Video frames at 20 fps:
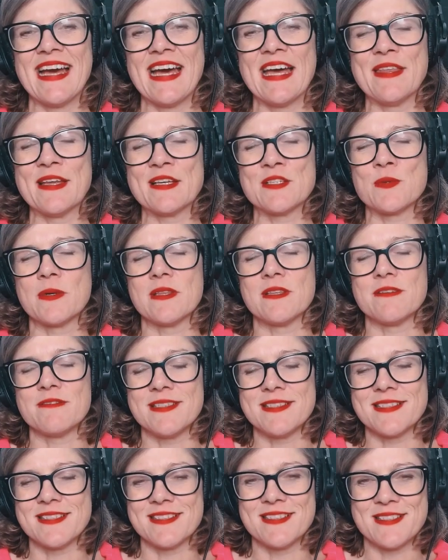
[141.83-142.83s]
And that's one of the
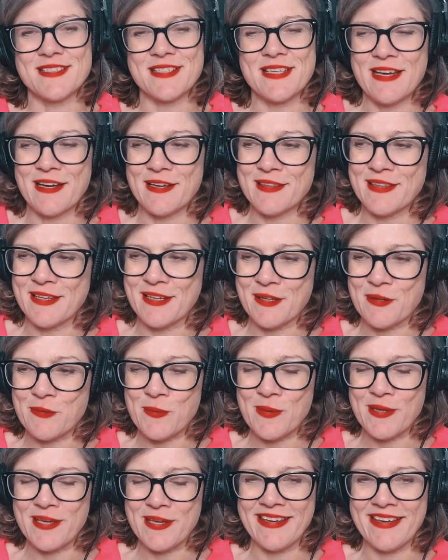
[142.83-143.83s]
reasons I think
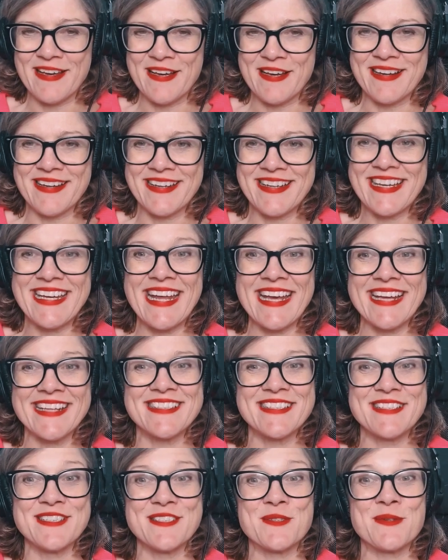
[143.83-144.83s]
we uh,
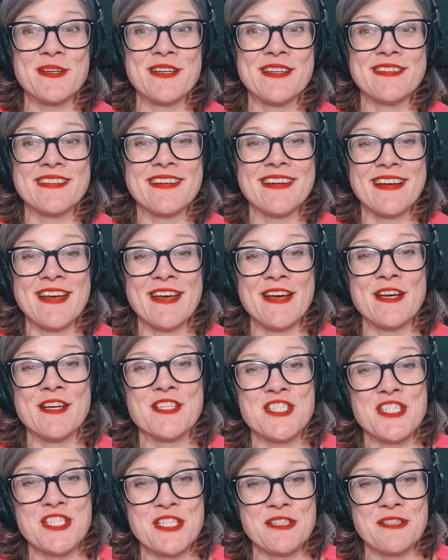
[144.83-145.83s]
connected as well. I
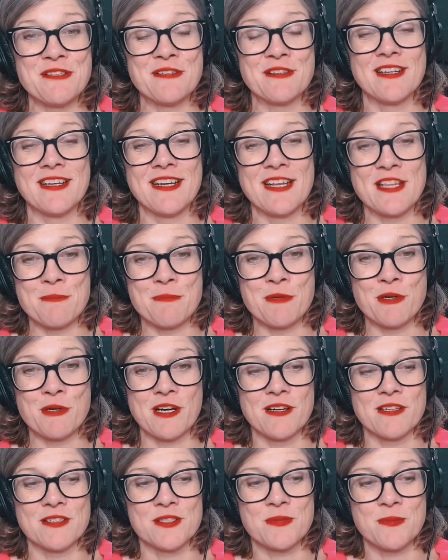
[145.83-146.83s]
heard you on another
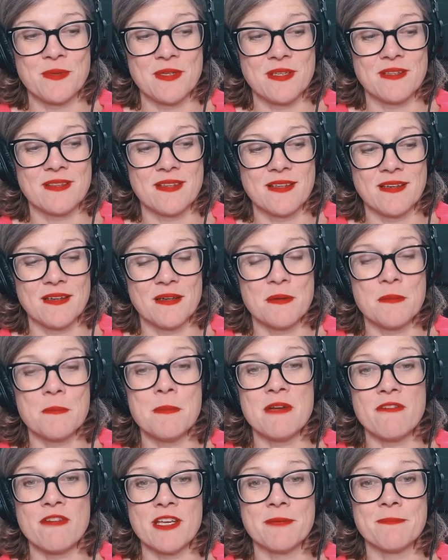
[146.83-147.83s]
podcast with uh,
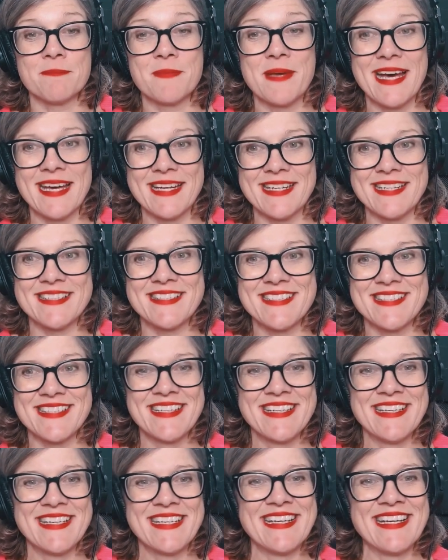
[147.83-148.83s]
Miriam Hadness
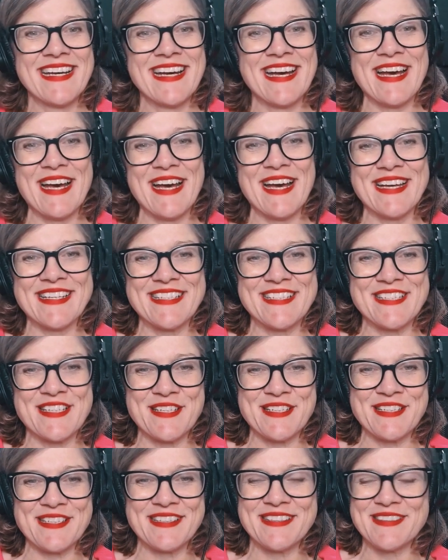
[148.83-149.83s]
and
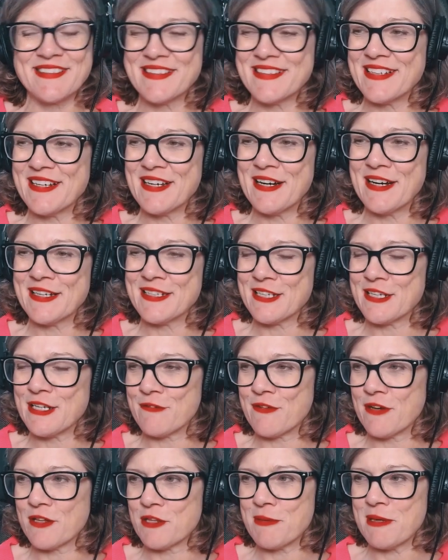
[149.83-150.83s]
I I don't know
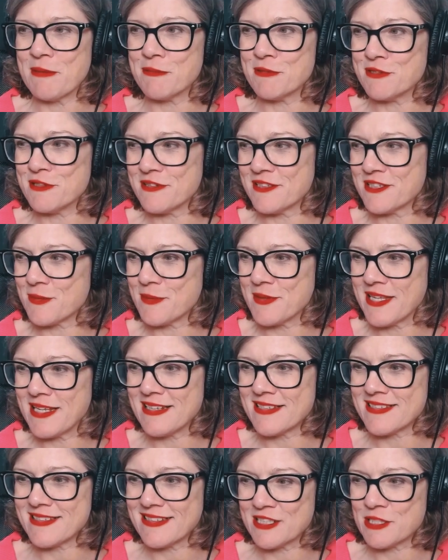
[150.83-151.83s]
if other people do this when they're
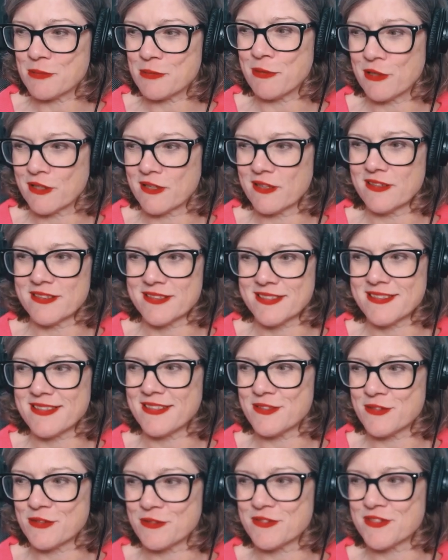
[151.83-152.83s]
listening to podcasts,
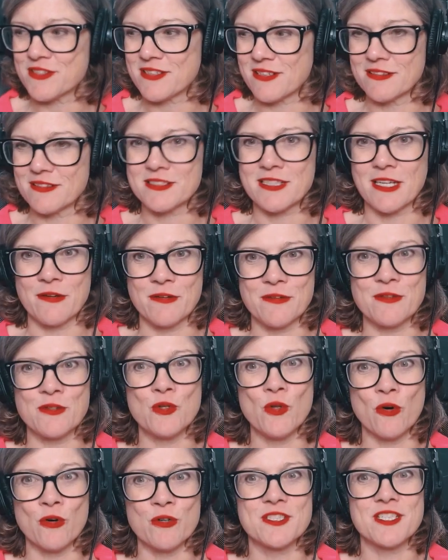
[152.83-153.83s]
they sort of start to go
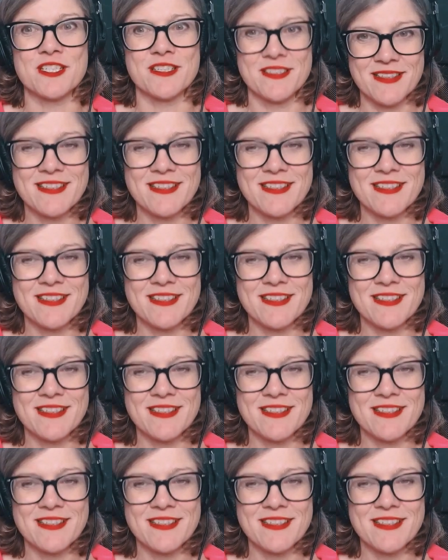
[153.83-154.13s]
nod